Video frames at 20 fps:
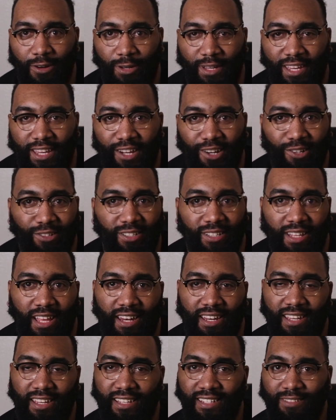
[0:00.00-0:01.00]
Gear is
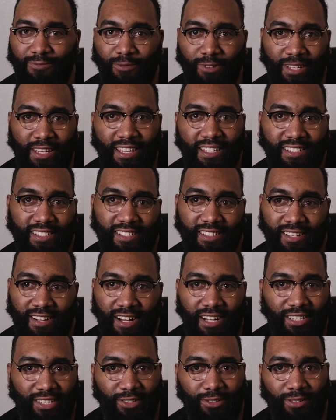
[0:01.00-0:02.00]
it's really easy to
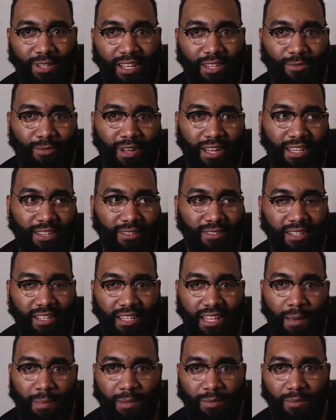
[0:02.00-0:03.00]
talk to. That's why you see a
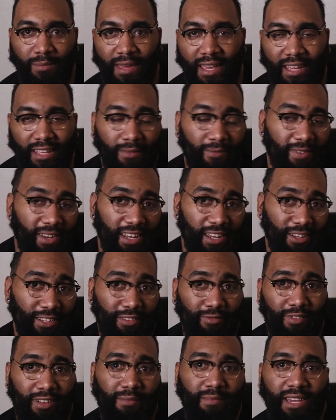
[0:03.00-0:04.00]
lot of people making videos.
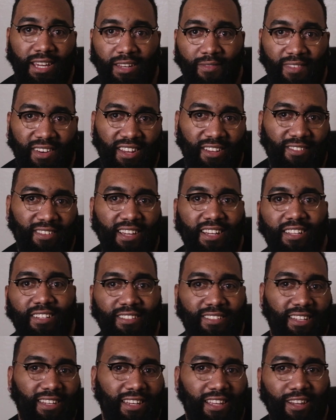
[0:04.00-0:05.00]
So I'm making videos. I can
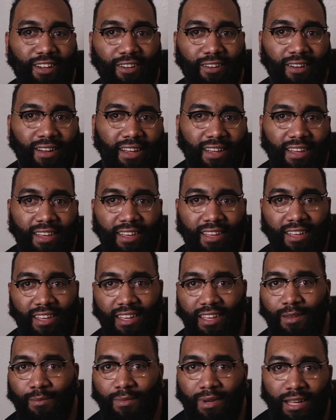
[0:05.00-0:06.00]
sit here
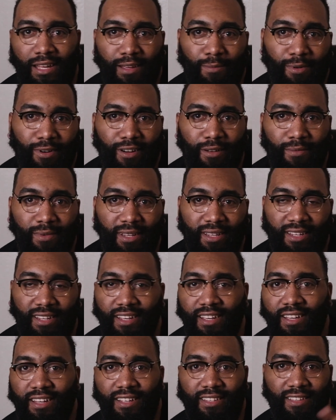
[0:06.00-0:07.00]
in my apartment
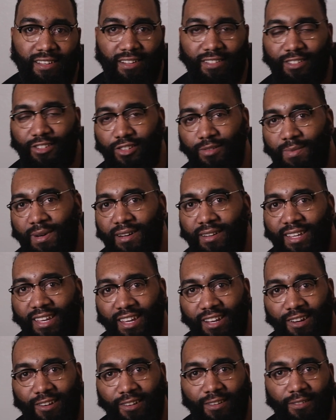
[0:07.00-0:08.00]
and talk to you about
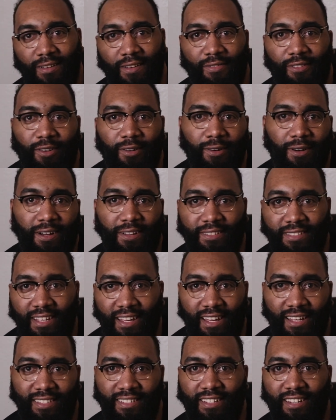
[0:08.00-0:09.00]
gear. I don't have to go
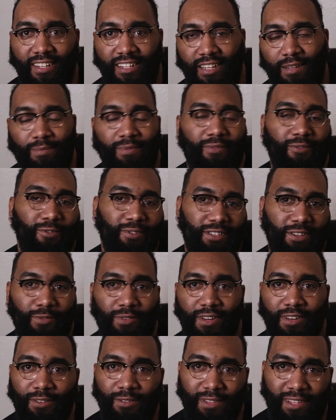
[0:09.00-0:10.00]
outside and set it up. Of course I
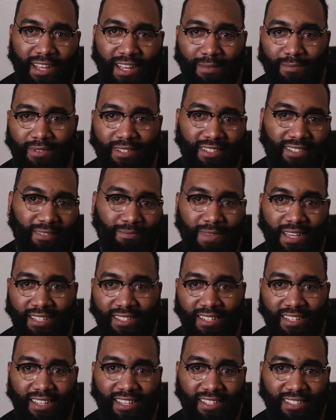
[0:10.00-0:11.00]
want to do that, but this
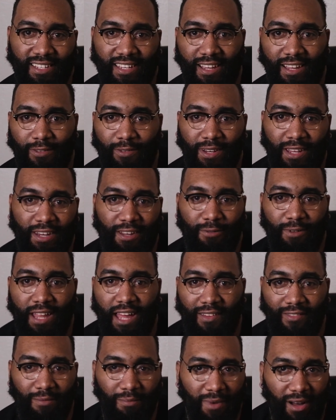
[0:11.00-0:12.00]
makes it easy when I don't
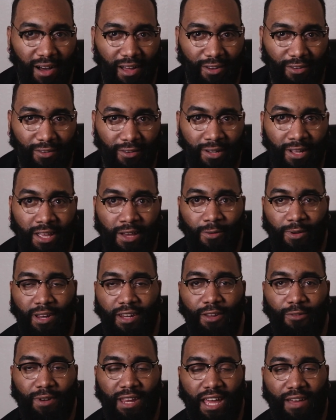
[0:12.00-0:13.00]
have a model, when I
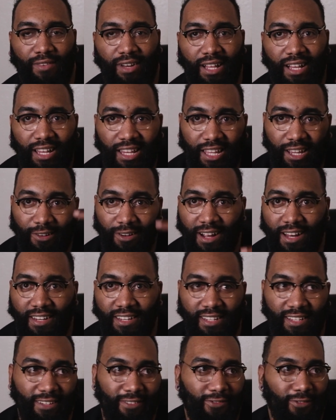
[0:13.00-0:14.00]
don't have a clear
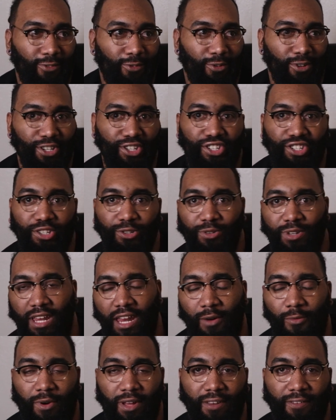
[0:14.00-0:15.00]
idea for a shoot that
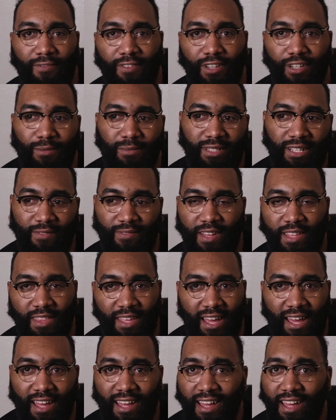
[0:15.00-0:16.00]
I want to film, stuff like
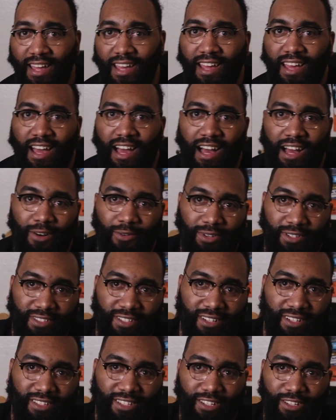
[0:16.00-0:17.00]
that. I want to
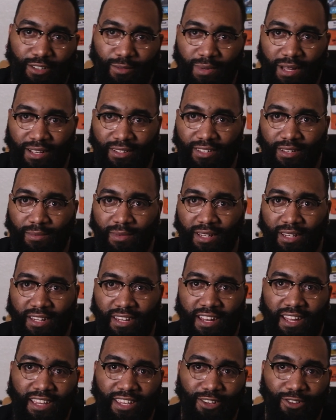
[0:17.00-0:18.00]
talk to you about something
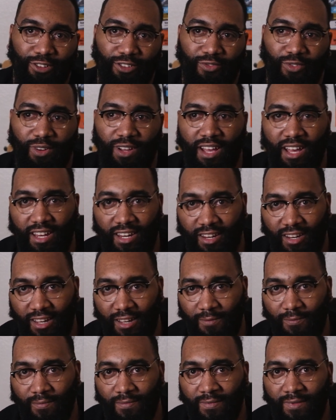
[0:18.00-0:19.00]
that I use for
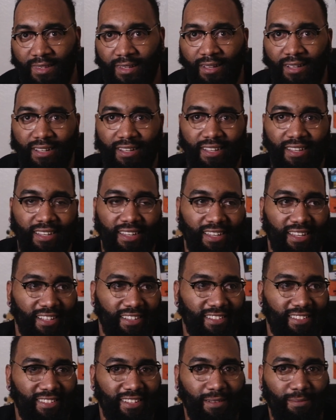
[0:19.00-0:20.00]
editing.
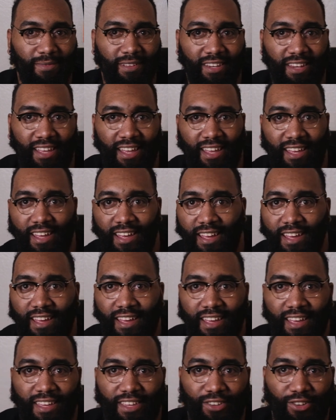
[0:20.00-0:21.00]
It's something that
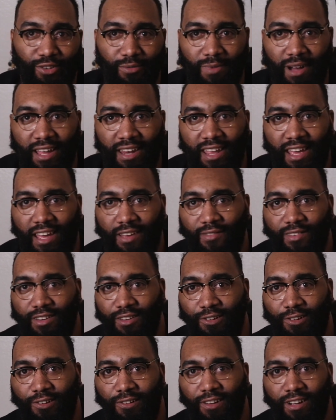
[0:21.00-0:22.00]
you might have in
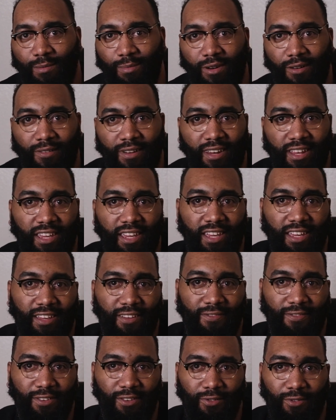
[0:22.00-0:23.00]
your crib already
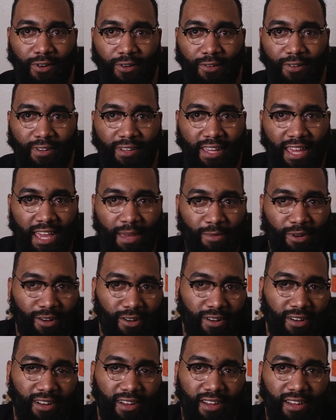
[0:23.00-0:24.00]
if you are a
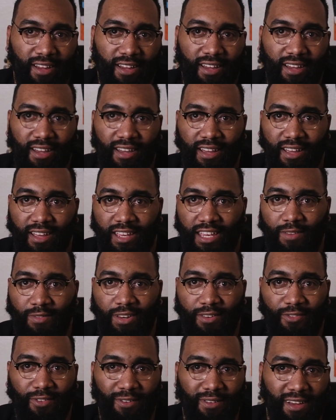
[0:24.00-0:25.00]
gamer.
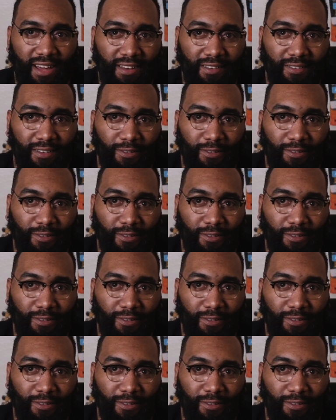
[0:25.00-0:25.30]
Even if you're not